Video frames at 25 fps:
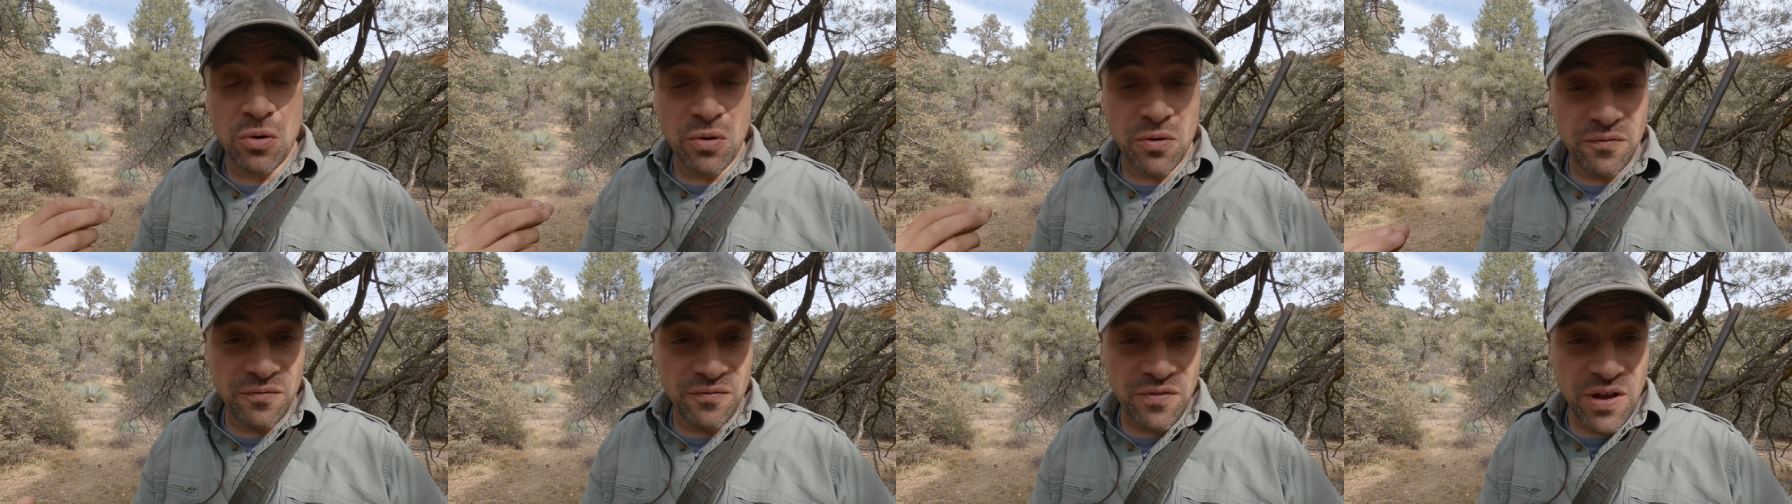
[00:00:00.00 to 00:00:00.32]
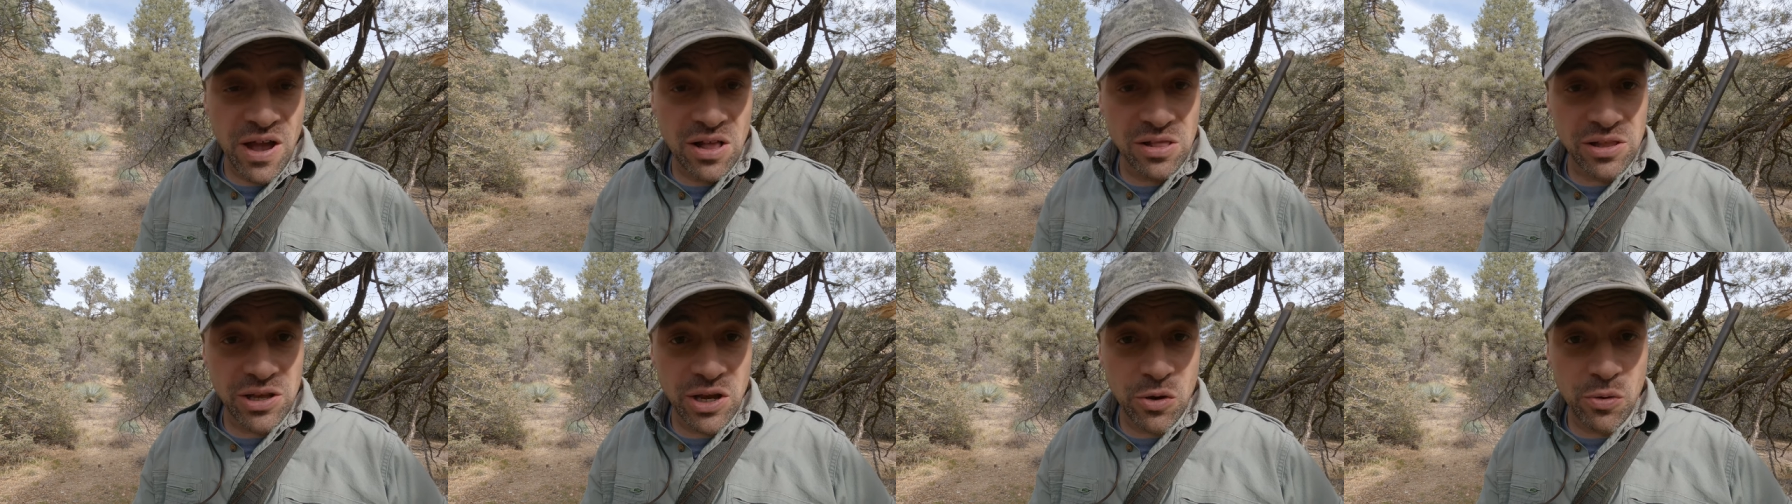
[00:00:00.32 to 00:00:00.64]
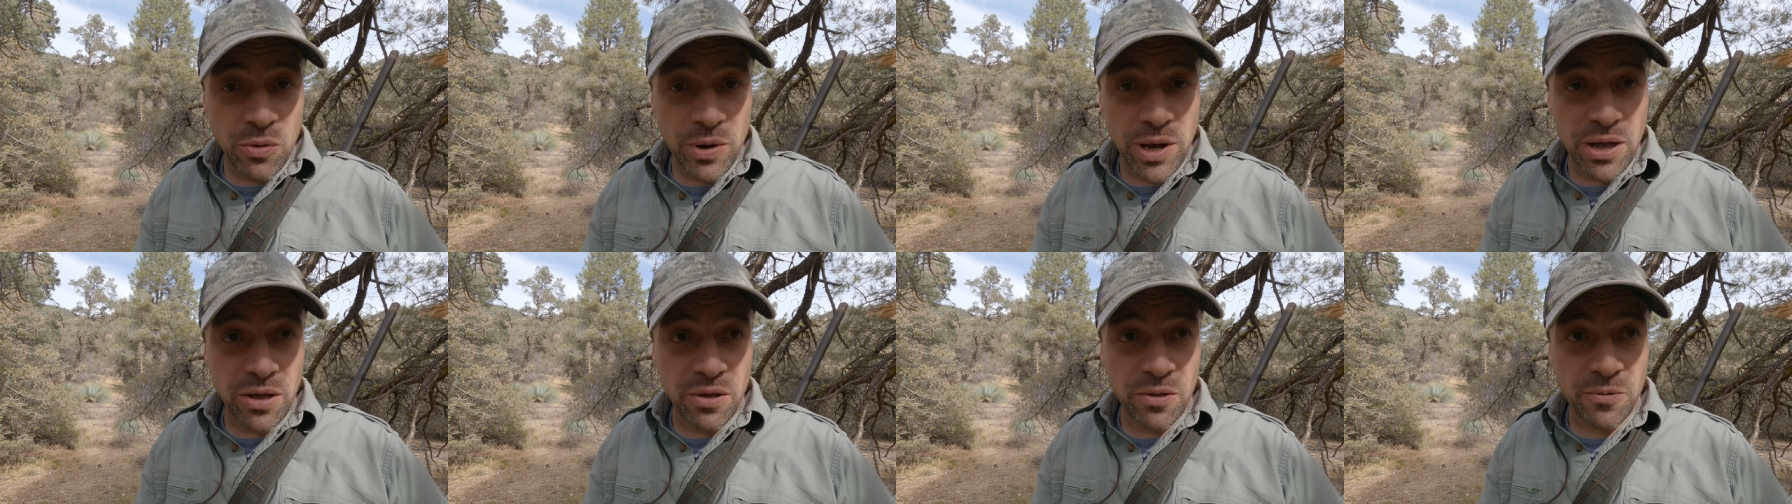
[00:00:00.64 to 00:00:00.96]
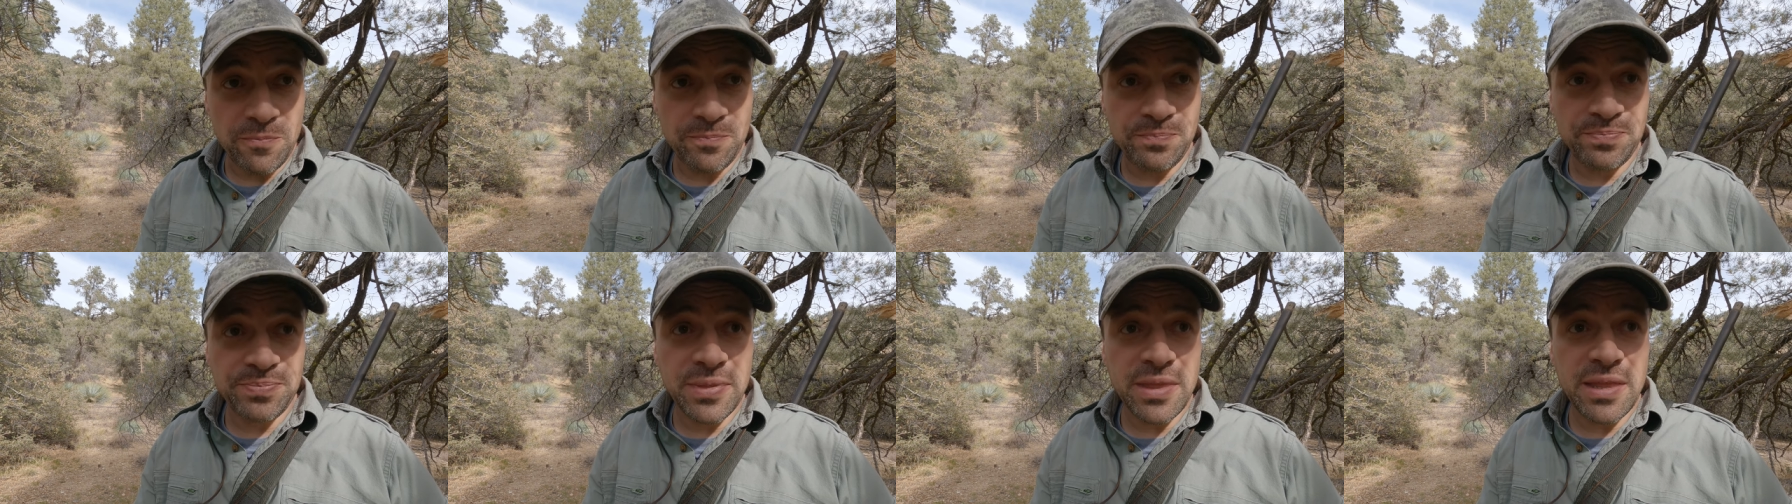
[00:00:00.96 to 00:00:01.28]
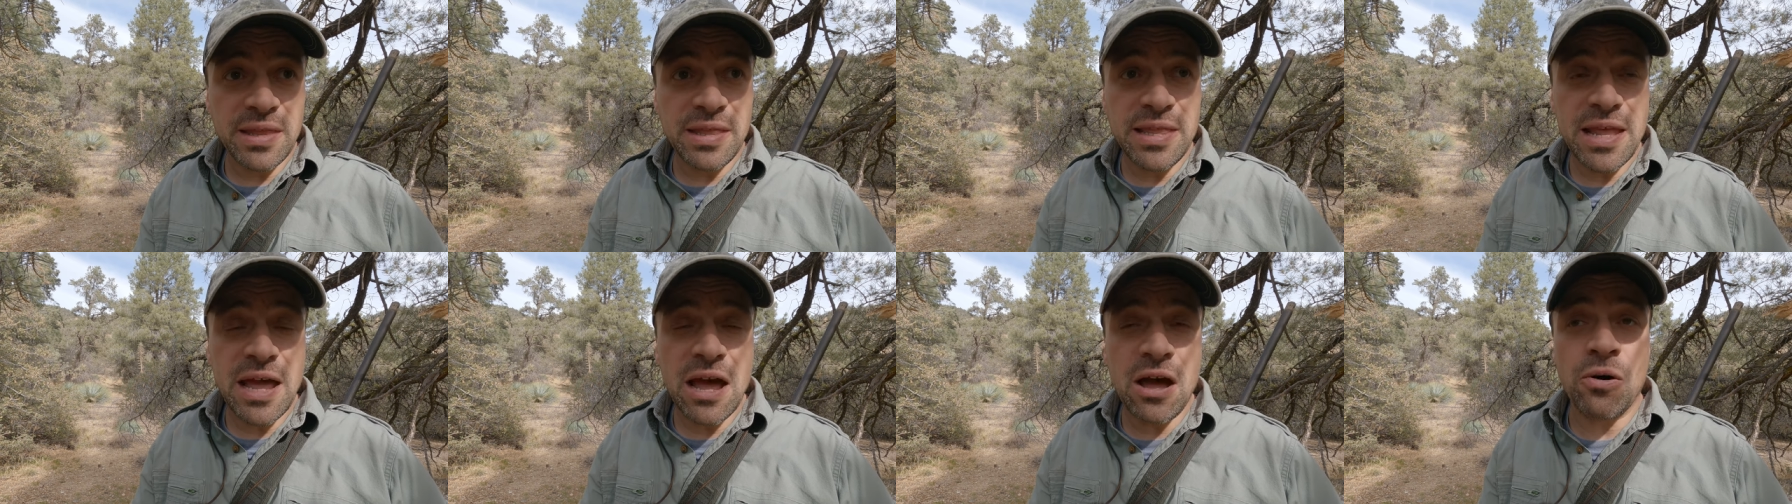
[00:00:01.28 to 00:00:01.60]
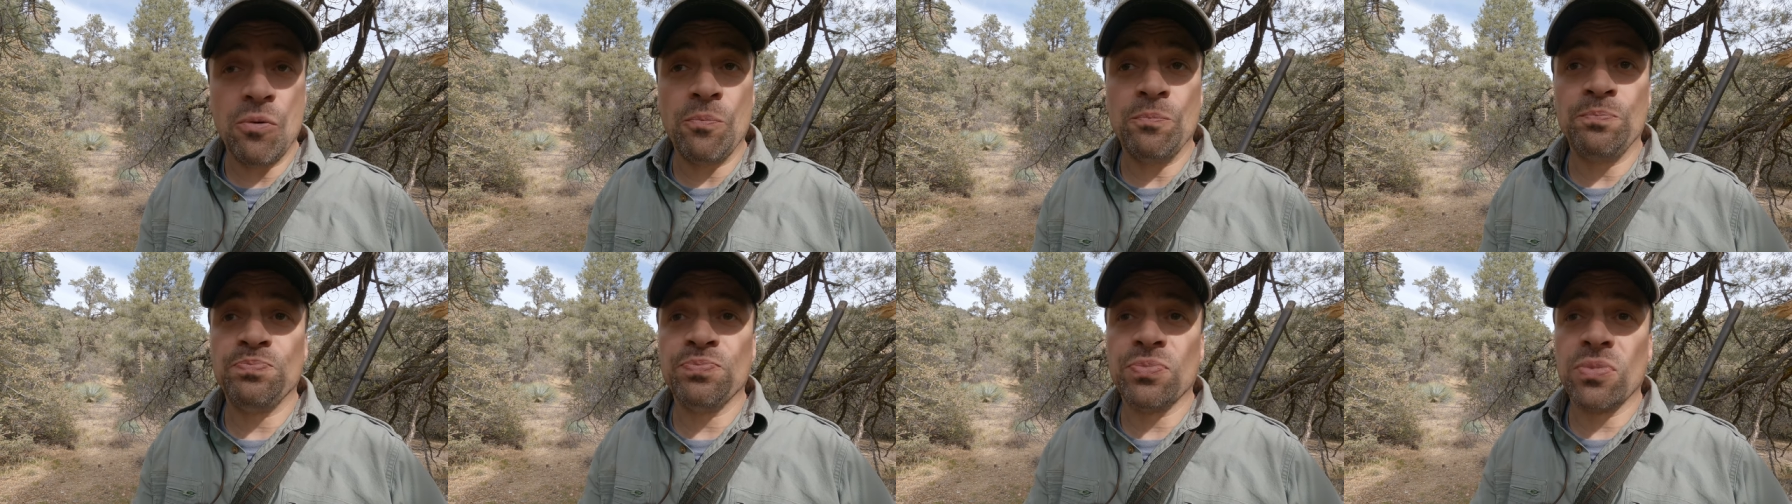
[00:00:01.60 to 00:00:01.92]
or valley quail. Now,